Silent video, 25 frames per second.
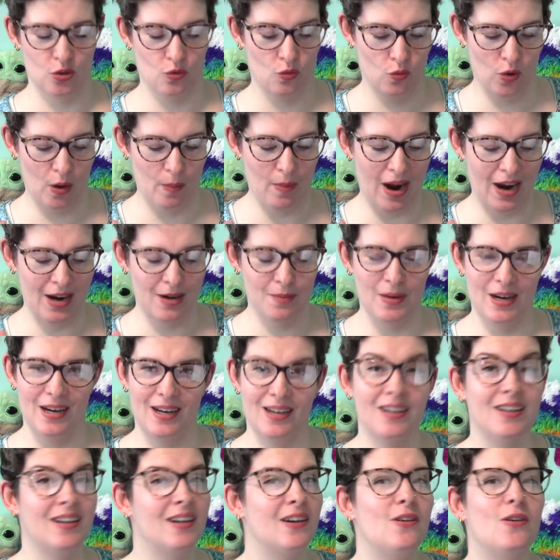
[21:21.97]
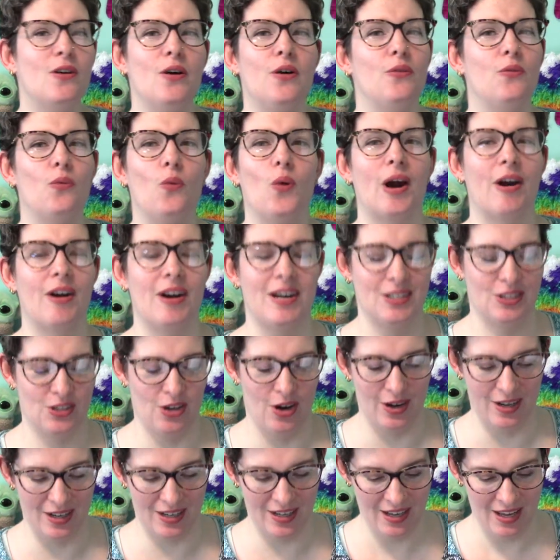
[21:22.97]
remind me of where I
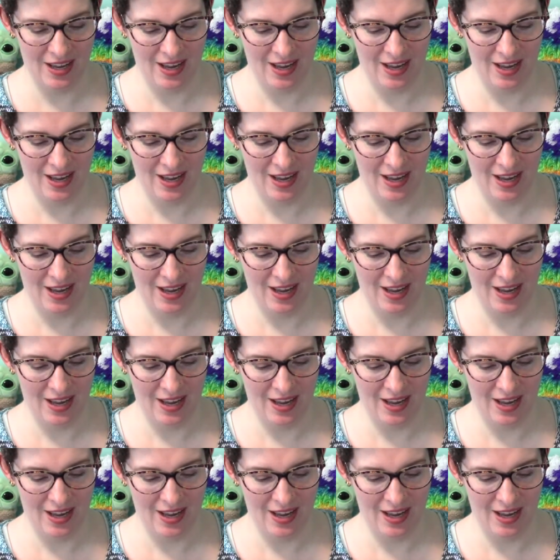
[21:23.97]
started.